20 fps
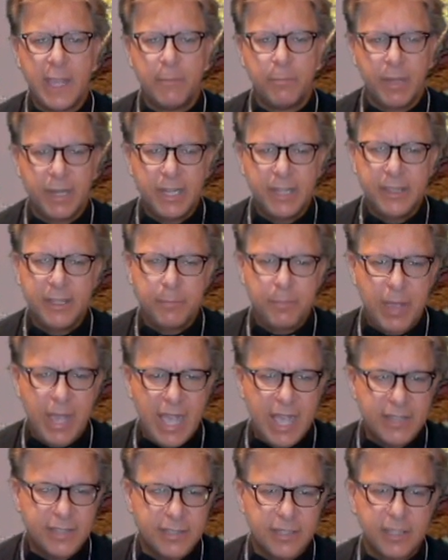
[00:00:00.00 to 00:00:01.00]
But in the
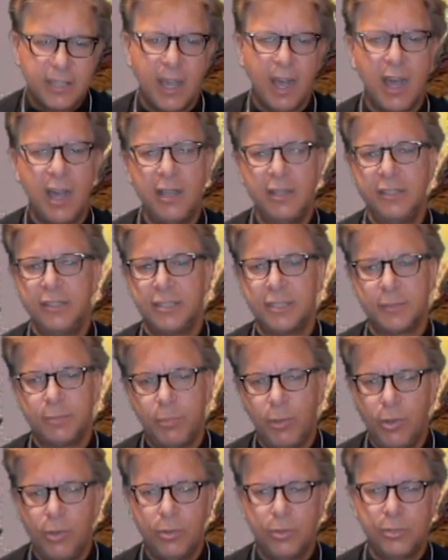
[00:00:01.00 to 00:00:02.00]
past, God
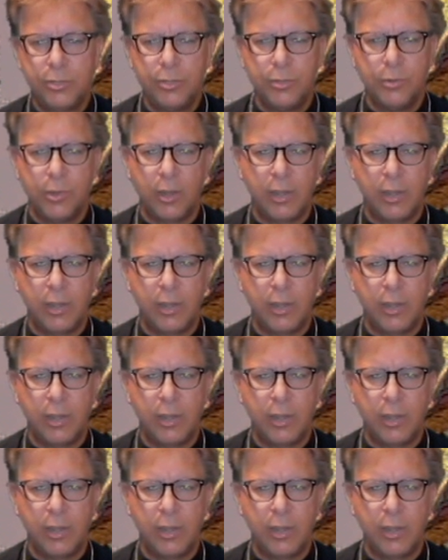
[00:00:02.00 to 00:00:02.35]
spoke to